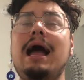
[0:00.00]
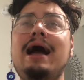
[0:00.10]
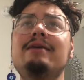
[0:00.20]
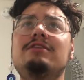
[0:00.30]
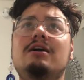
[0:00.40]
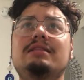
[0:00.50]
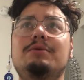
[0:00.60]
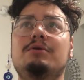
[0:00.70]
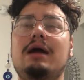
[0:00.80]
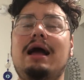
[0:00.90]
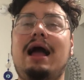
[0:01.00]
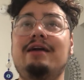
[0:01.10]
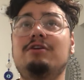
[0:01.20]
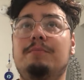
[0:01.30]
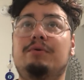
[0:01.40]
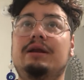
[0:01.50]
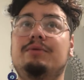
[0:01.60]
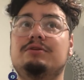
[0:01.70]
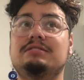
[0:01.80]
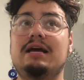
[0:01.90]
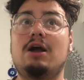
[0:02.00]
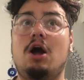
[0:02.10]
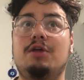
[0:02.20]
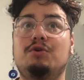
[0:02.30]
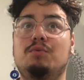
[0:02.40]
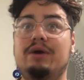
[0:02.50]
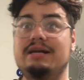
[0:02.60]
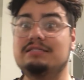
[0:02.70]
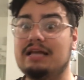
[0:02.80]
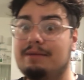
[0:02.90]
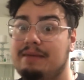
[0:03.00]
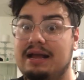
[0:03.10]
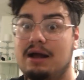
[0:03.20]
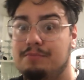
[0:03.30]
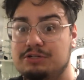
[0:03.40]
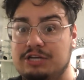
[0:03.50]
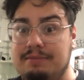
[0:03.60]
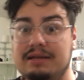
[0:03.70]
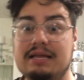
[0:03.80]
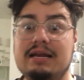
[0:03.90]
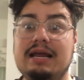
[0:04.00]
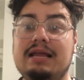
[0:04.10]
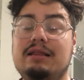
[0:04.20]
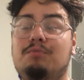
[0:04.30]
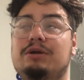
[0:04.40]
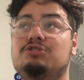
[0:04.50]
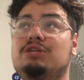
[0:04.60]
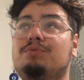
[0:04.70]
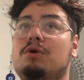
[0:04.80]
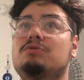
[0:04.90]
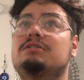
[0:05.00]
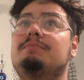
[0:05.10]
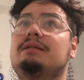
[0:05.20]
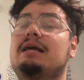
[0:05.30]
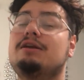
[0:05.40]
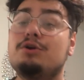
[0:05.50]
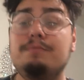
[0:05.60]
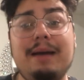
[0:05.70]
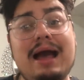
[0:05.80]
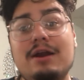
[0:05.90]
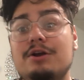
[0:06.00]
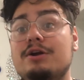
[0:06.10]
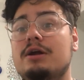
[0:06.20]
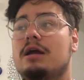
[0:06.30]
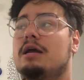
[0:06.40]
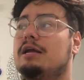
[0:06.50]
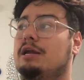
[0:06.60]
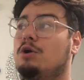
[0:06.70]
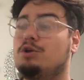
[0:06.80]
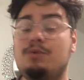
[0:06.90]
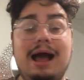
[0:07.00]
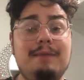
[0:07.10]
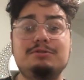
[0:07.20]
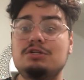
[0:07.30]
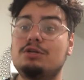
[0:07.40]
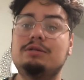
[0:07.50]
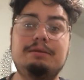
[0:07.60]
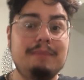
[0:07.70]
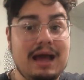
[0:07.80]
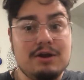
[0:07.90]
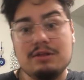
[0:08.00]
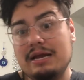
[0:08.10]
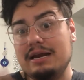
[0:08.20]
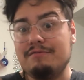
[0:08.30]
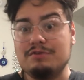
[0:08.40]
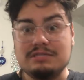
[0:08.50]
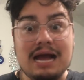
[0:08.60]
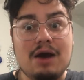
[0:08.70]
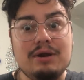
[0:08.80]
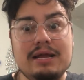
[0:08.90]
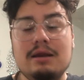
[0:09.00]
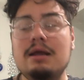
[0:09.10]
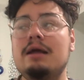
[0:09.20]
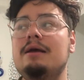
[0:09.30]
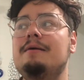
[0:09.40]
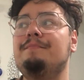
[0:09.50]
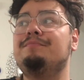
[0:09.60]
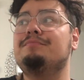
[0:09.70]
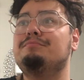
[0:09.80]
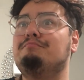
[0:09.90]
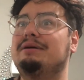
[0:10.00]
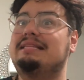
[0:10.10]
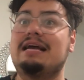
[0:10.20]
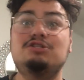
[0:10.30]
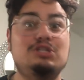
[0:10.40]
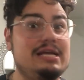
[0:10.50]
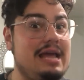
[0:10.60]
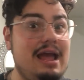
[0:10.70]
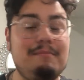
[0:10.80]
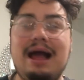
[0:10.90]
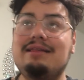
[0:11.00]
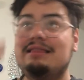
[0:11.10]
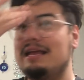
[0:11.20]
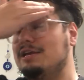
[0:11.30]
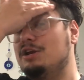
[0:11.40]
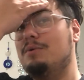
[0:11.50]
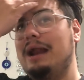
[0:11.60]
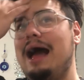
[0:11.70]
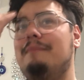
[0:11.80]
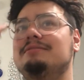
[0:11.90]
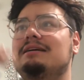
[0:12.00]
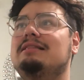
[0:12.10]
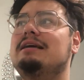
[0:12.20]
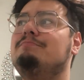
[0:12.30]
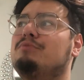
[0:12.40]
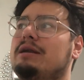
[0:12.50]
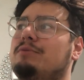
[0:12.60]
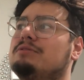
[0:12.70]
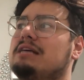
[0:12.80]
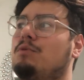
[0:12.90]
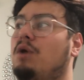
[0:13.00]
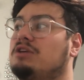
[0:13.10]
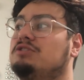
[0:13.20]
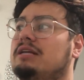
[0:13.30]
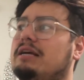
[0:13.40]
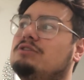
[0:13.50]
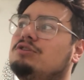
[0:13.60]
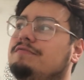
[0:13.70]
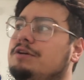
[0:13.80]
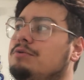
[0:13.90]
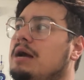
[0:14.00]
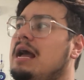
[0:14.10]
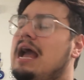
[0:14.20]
I thought Britney was like on the way to like make up with Jamie Lynn, and when she wrote something like, you matter, you know, you absolutely matter, like never doubt it. But then she came, I think, you know what happens? I think Britney was like watching the interview